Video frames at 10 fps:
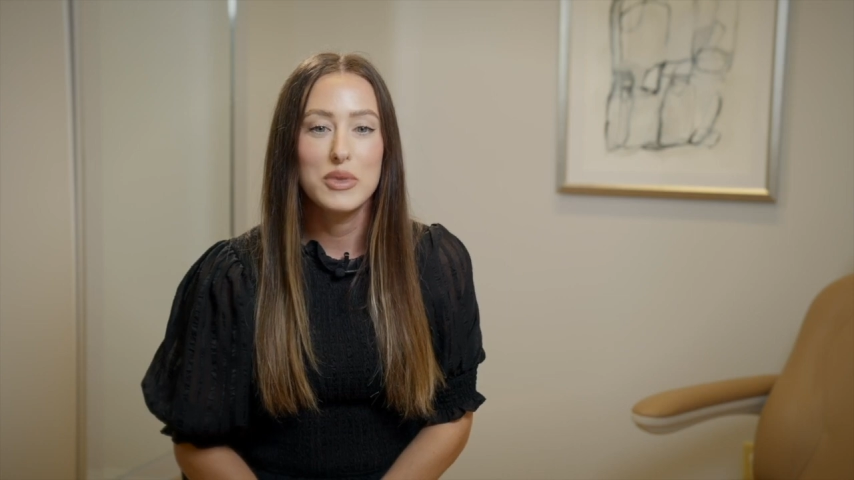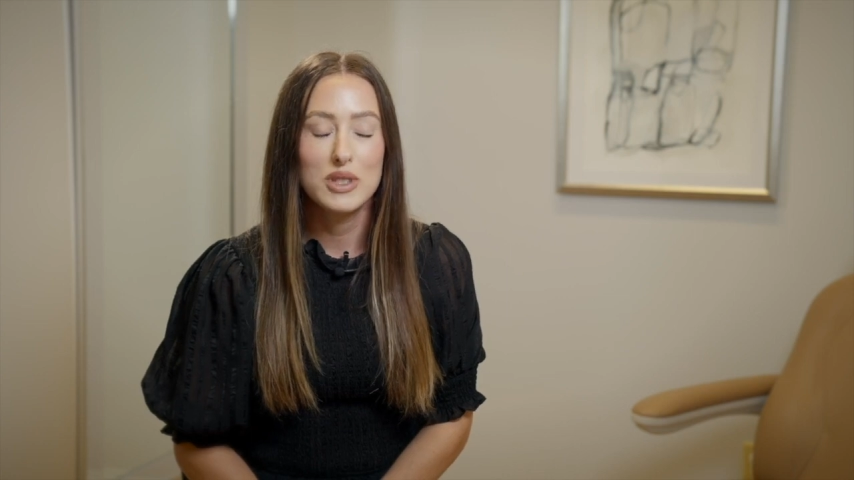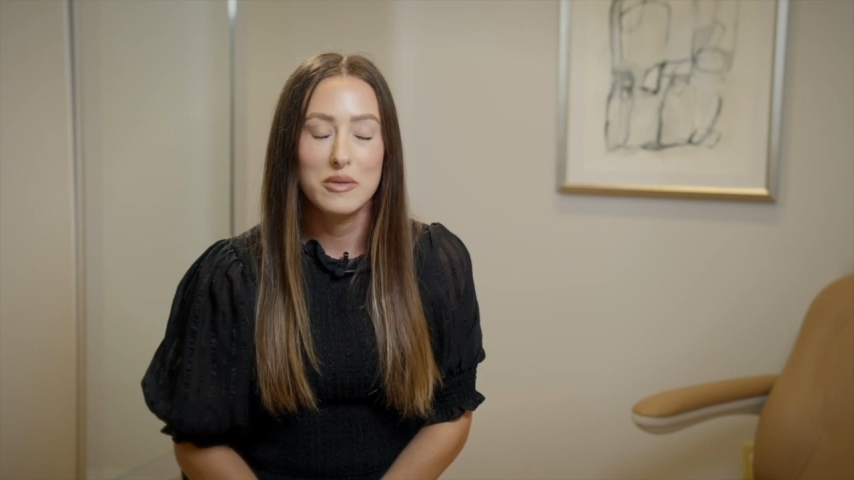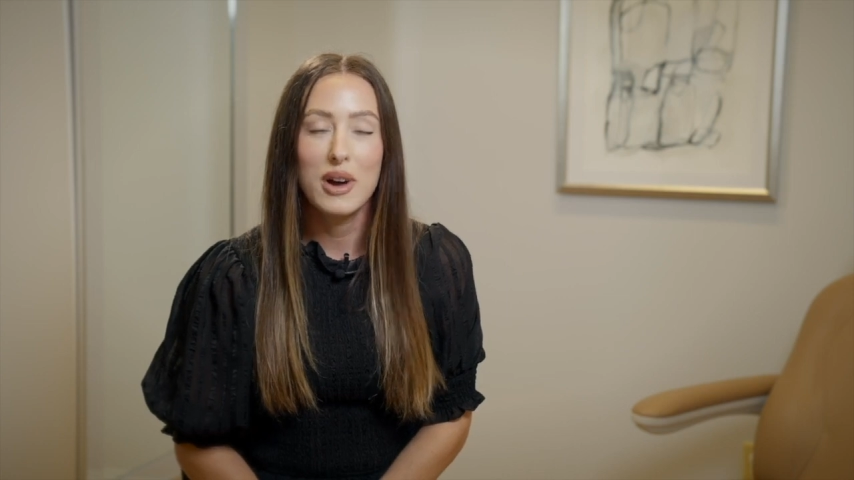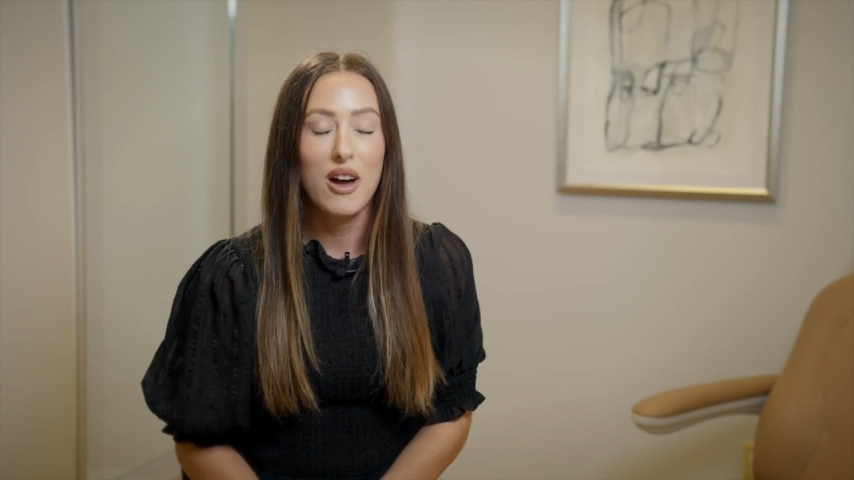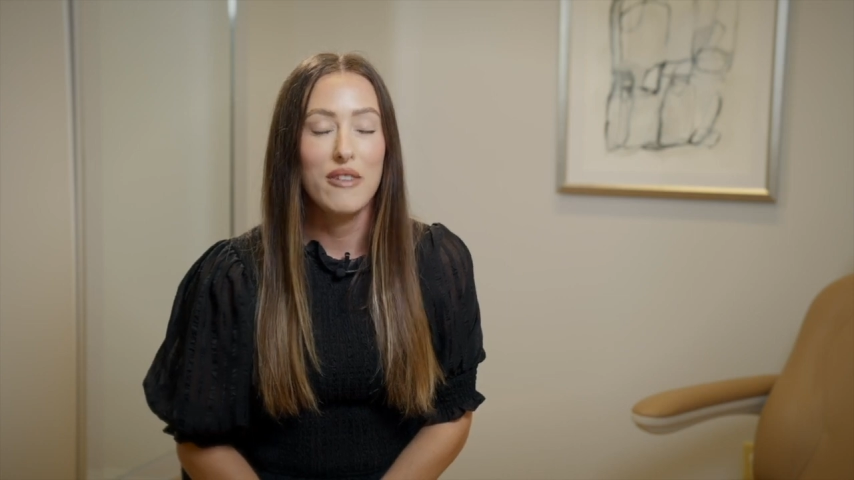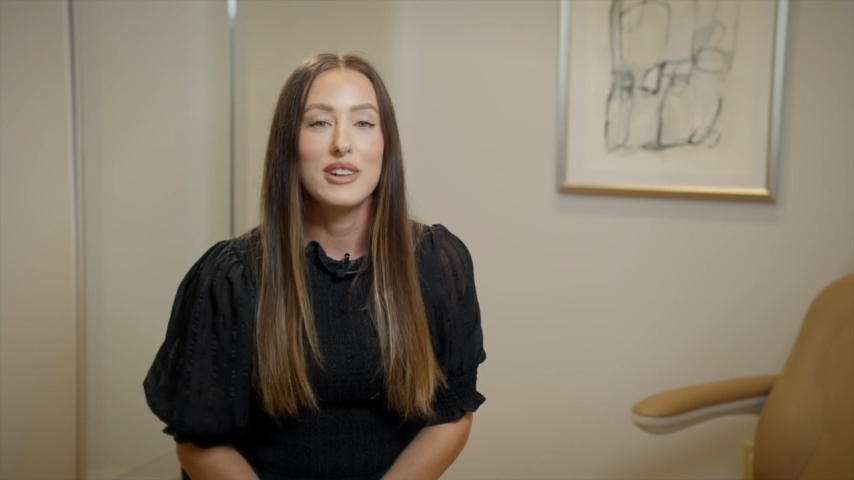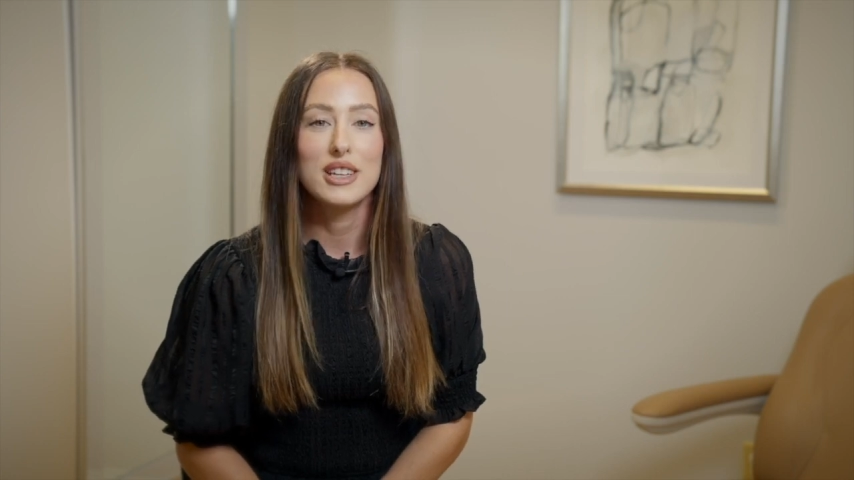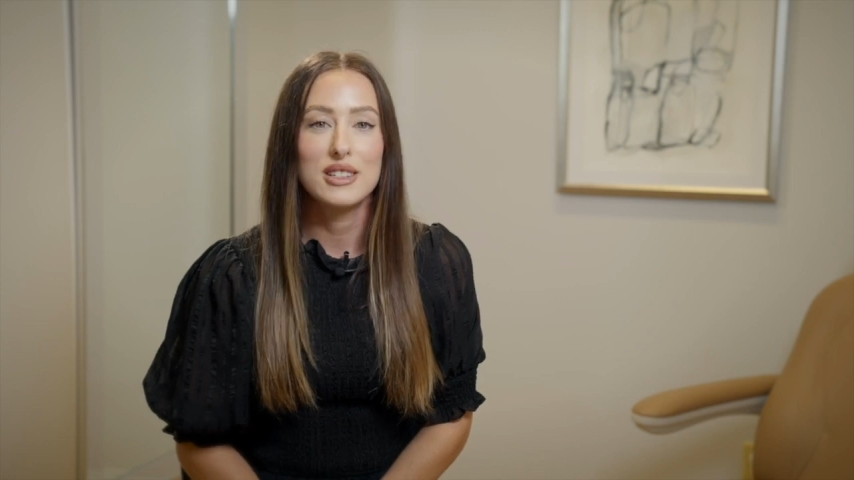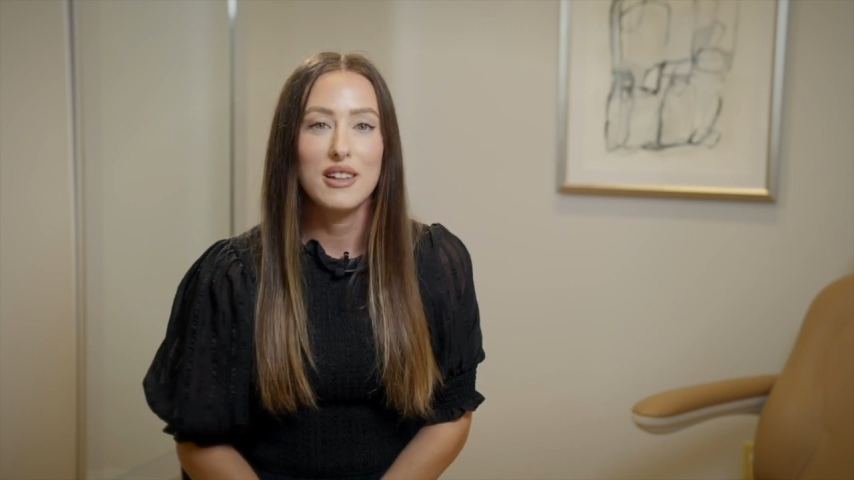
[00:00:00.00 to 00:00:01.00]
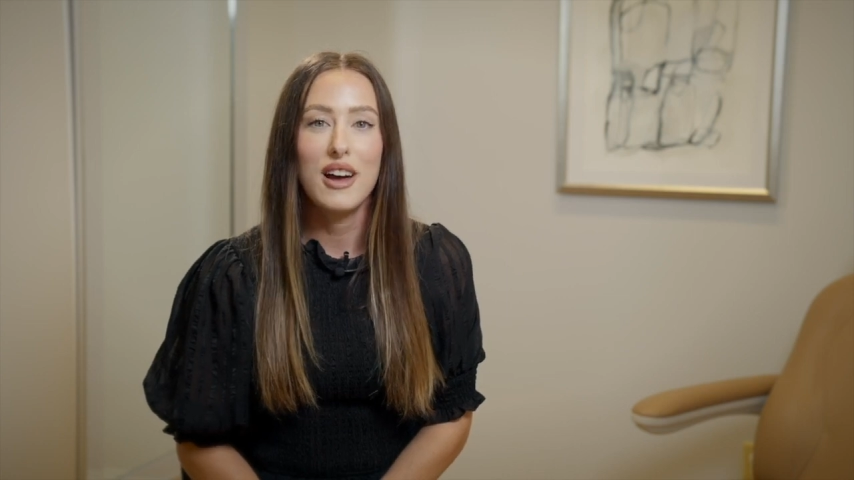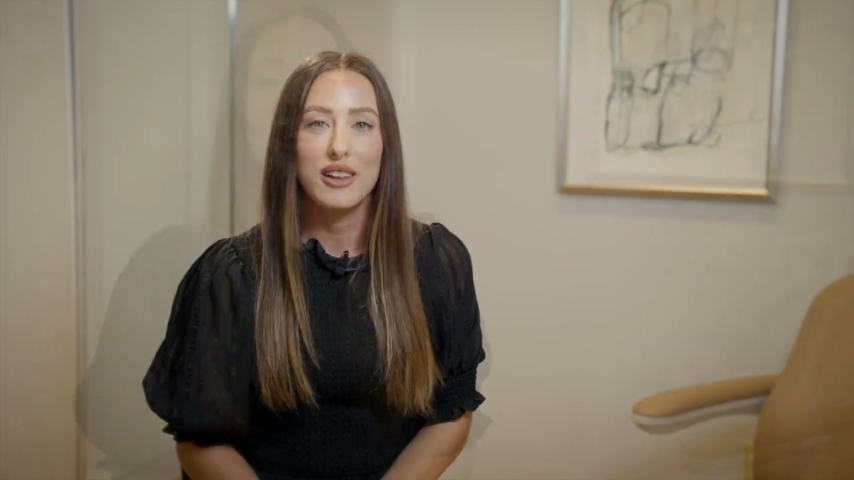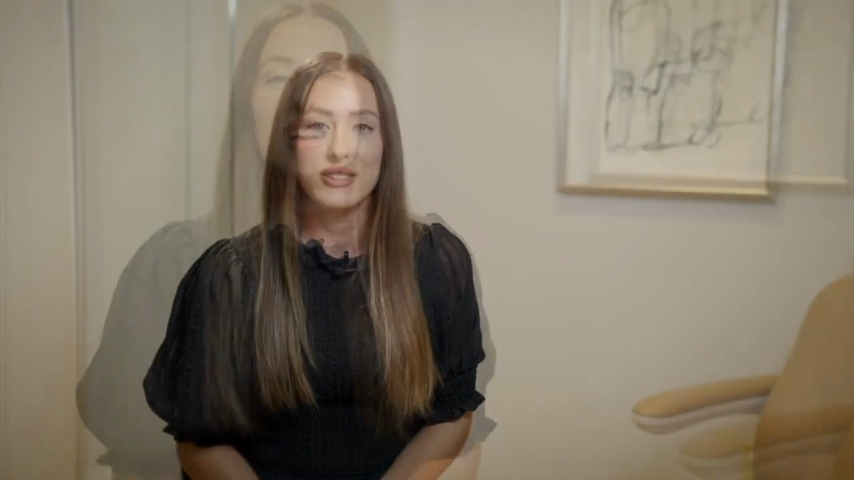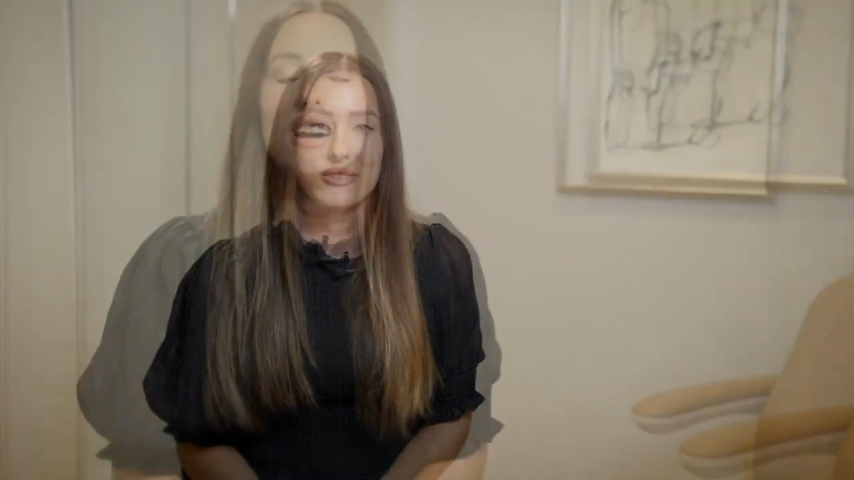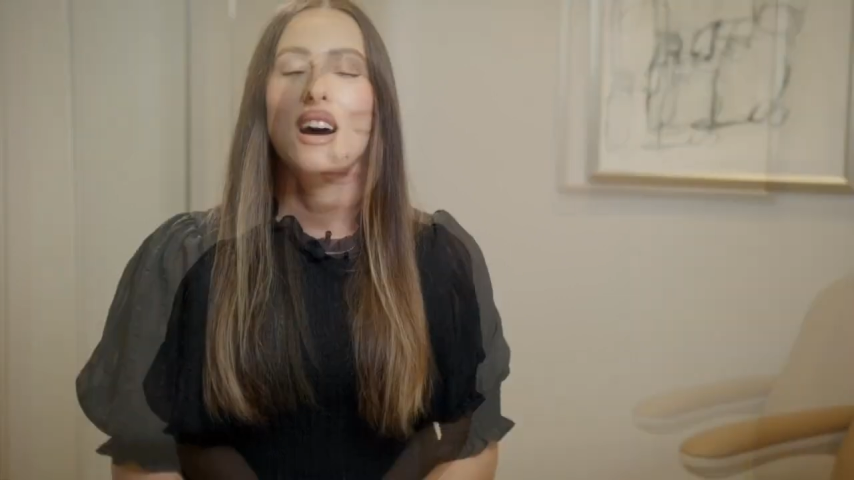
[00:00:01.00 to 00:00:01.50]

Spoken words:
boosted my confidence a lot.